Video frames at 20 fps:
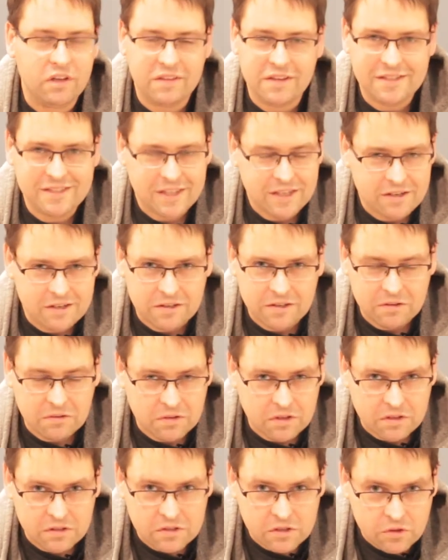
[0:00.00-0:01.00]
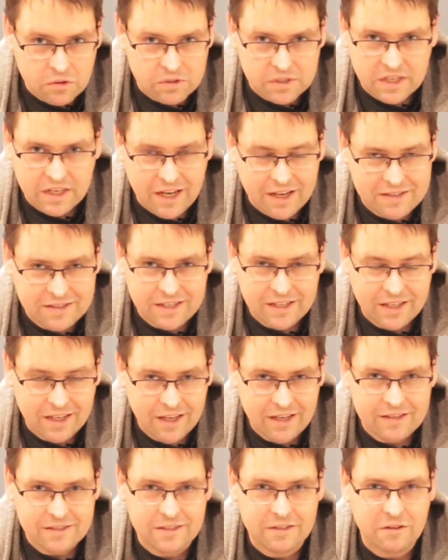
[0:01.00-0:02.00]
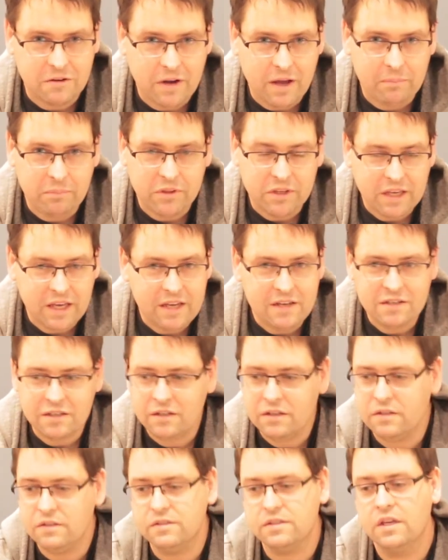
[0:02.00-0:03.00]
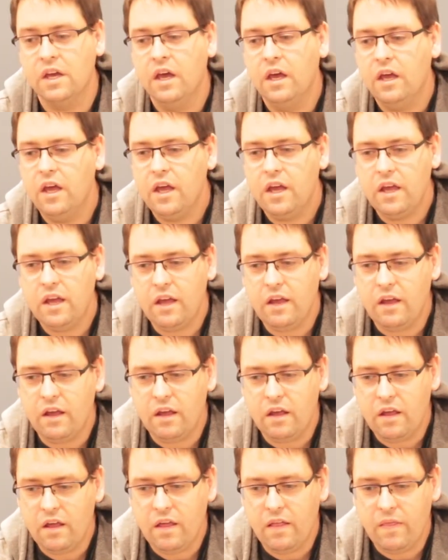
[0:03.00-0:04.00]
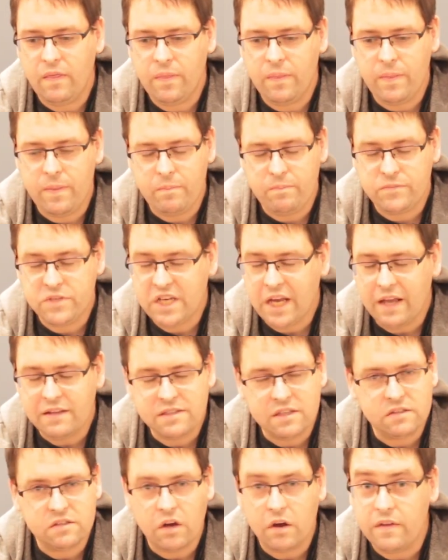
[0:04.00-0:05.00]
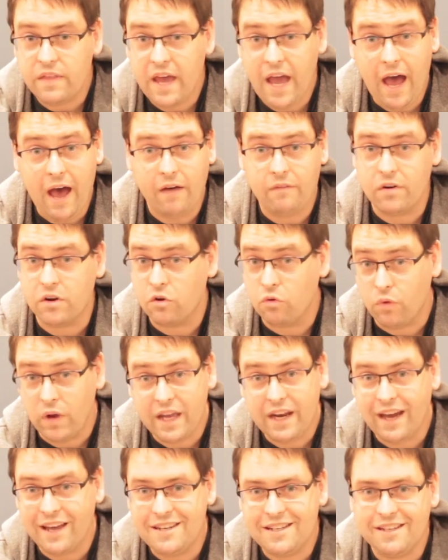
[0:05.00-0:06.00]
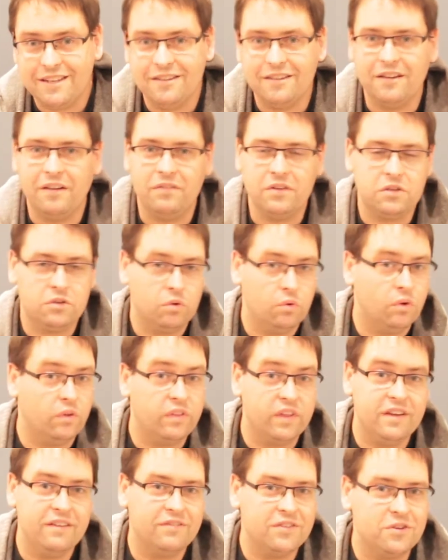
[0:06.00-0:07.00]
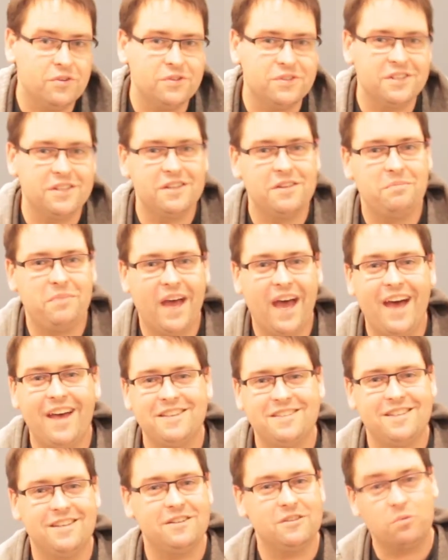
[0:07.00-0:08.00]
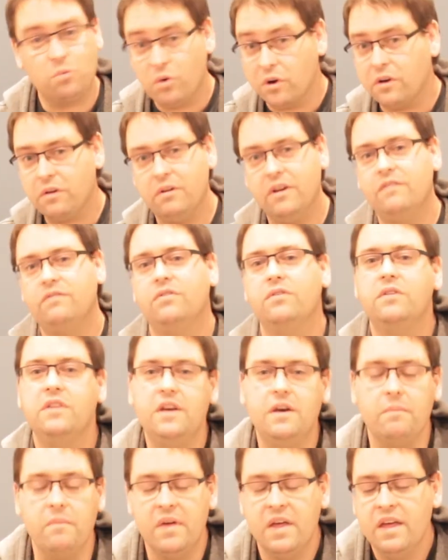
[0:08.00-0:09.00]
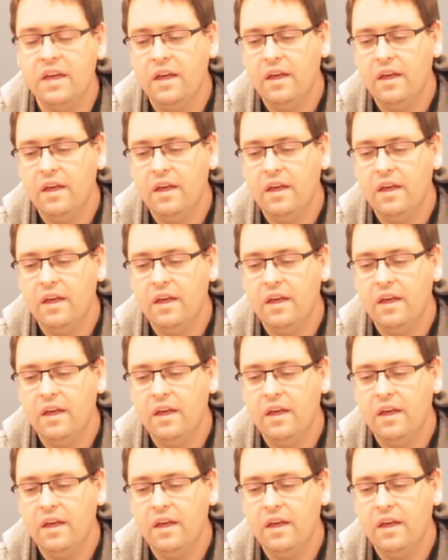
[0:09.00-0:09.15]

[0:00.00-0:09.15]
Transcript: in this industry is using SDKs in their applications, chances are they have a great idea of a tool they've used in the past that has worked great for them.